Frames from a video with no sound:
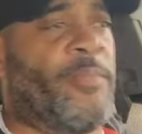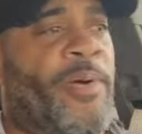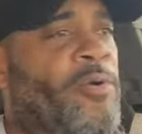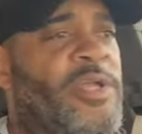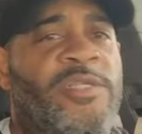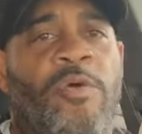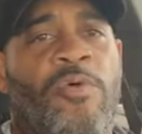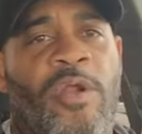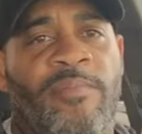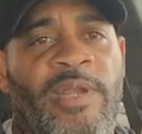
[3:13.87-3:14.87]
the police don't
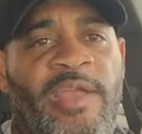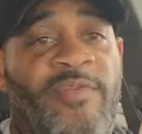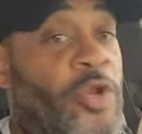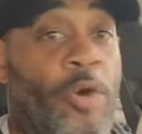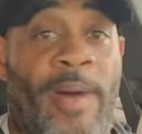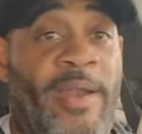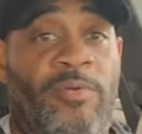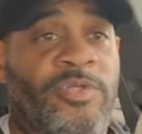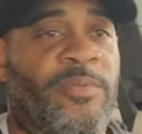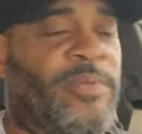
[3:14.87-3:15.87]
want to believe you. Nobody
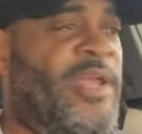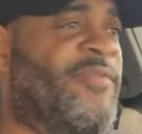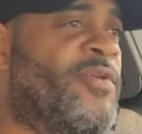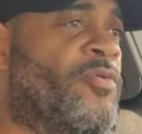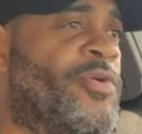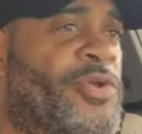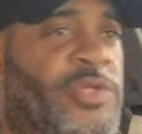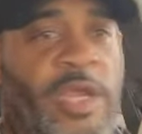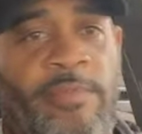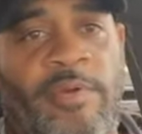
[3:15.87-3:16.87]
wants to believe you when you
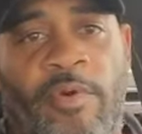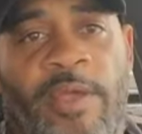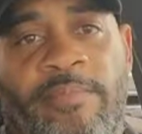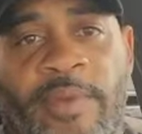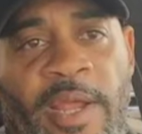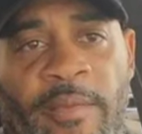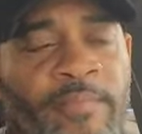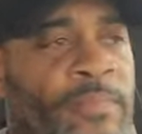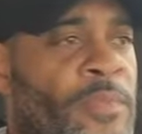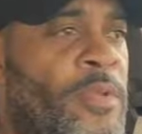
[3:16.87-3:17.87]
say you've been raped. Now
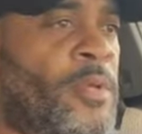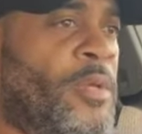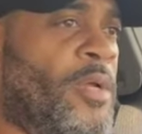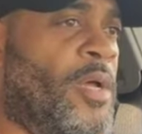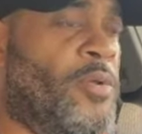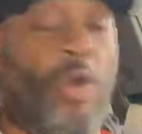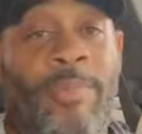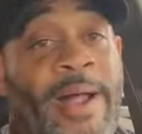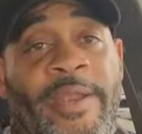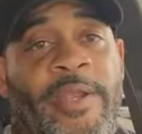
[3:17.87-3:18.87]
uh,
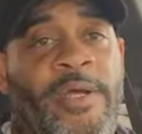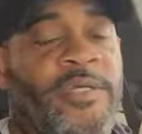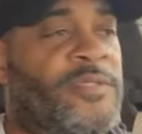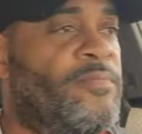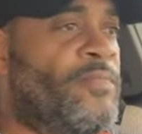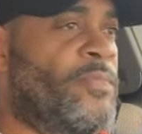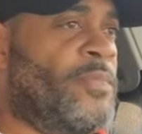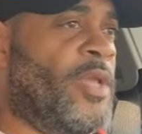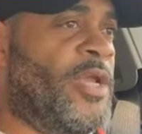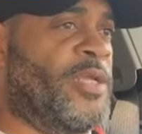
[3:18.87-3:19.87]
nobody does,
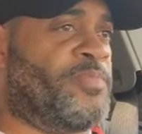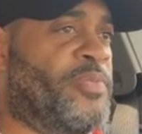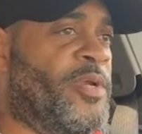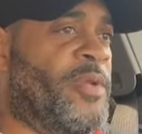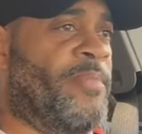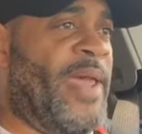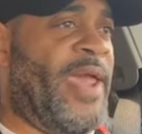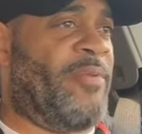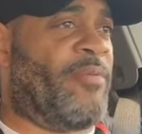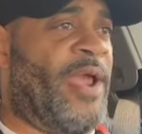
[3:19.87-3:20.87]
and it's putting a
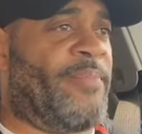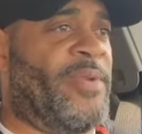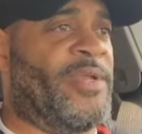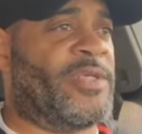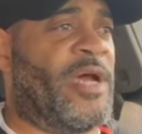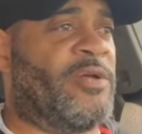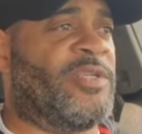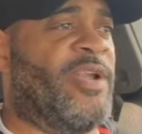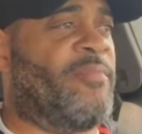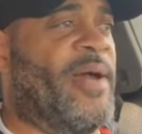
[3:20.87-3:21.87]
bad rap and it's
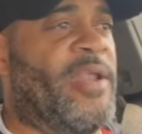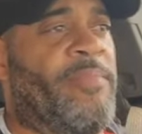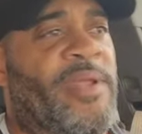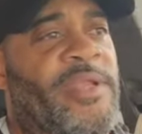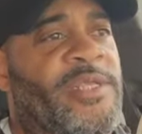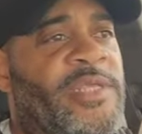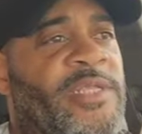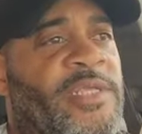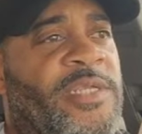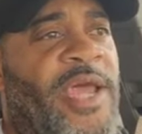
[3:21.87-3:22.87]
causing everybody to be
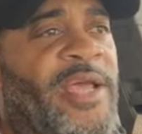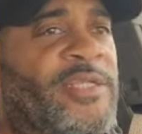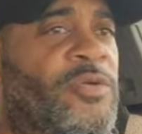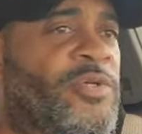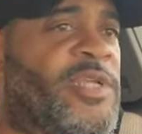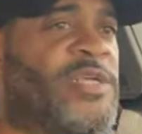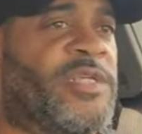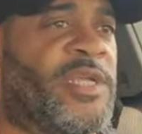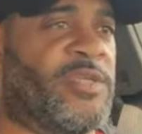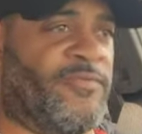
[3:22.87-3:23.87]
desensitized towards
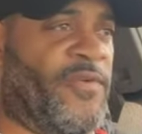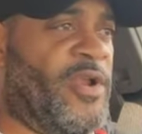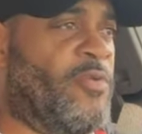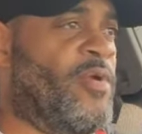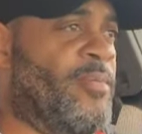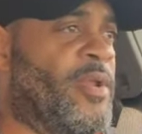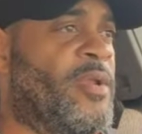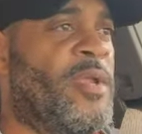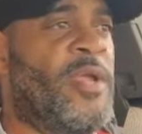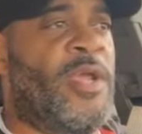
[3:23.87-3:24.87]
these schizophrenic
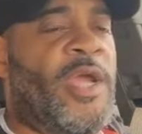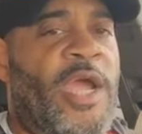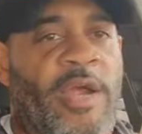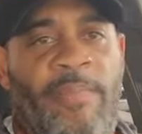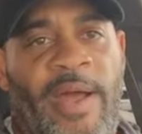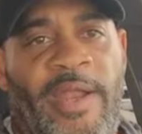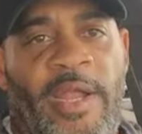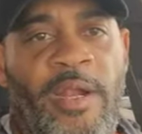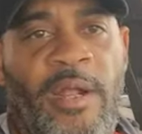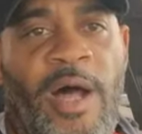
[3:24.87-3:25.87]
women.
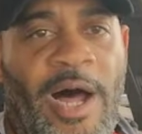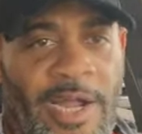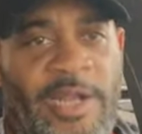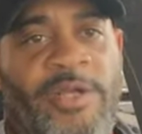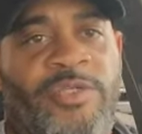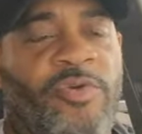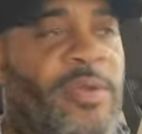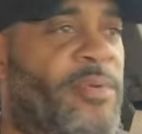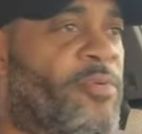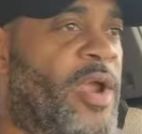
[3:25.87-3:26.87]
Everybody hollering and
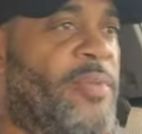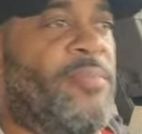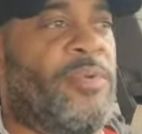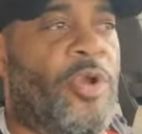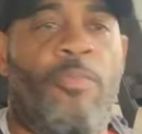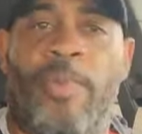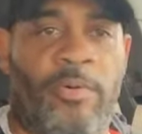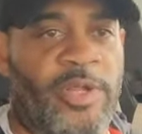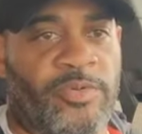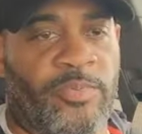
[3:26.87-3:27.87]
screaming rape. No
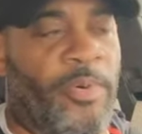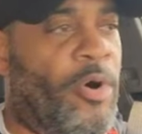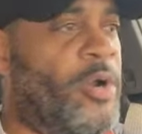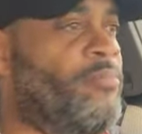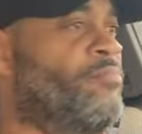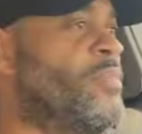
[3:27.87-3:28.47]
police report,